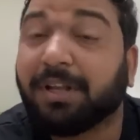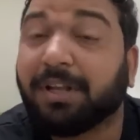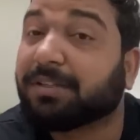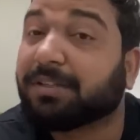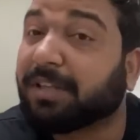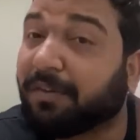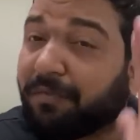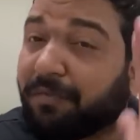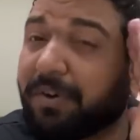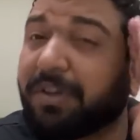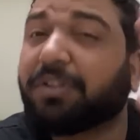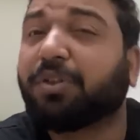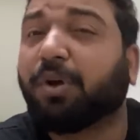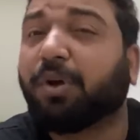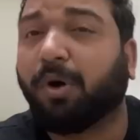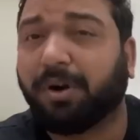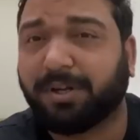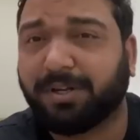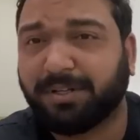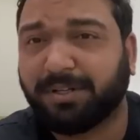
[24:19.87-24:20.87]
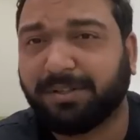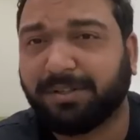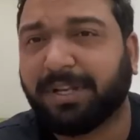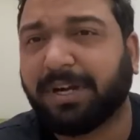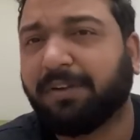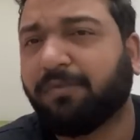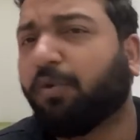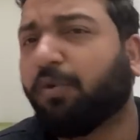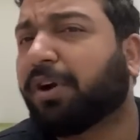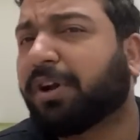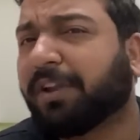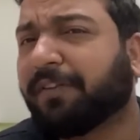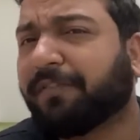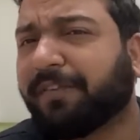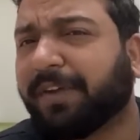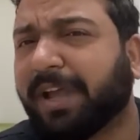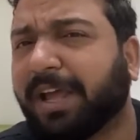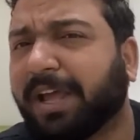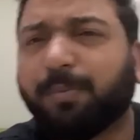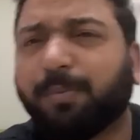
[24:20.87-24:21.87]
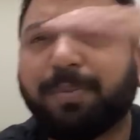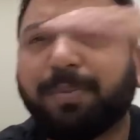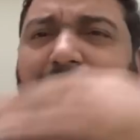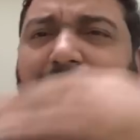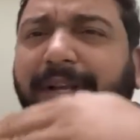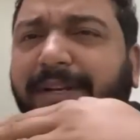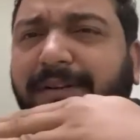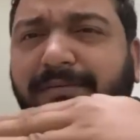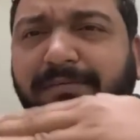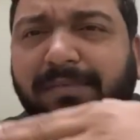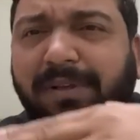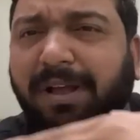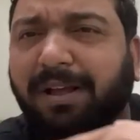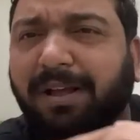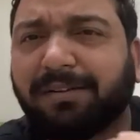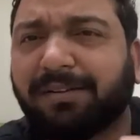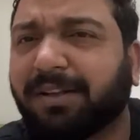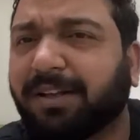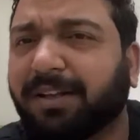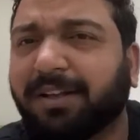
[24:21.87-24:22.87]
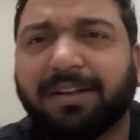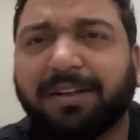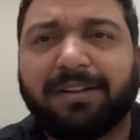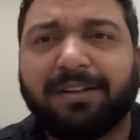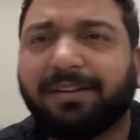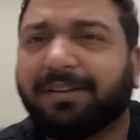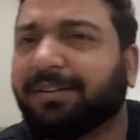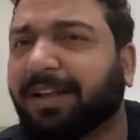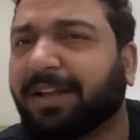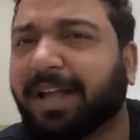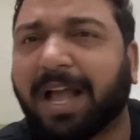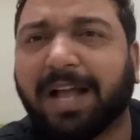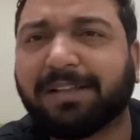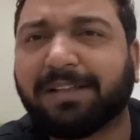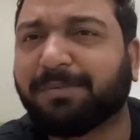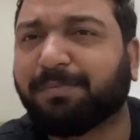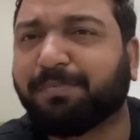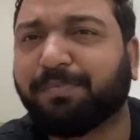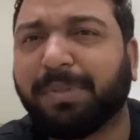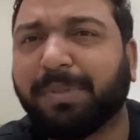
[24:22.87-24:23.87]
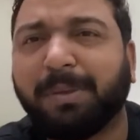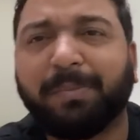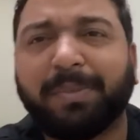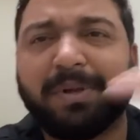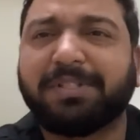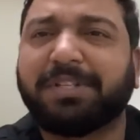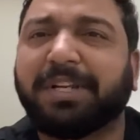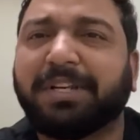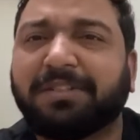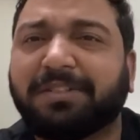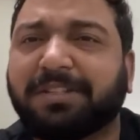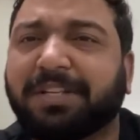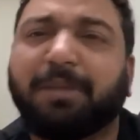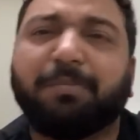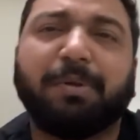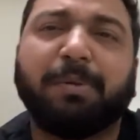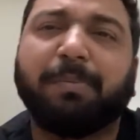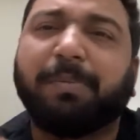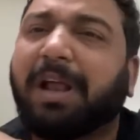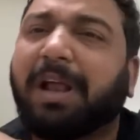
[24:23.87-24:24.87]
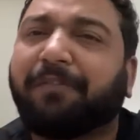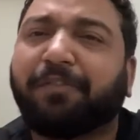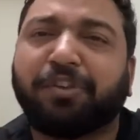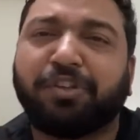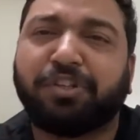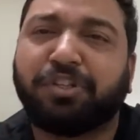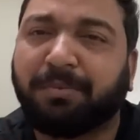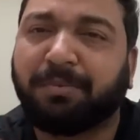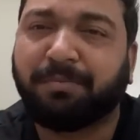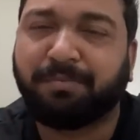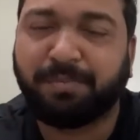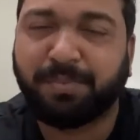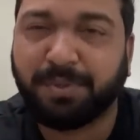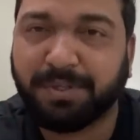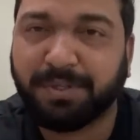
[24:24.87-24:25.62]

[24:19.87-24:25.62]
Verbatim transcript: Someone thought that what if aeroplane has emergency and people have to jump?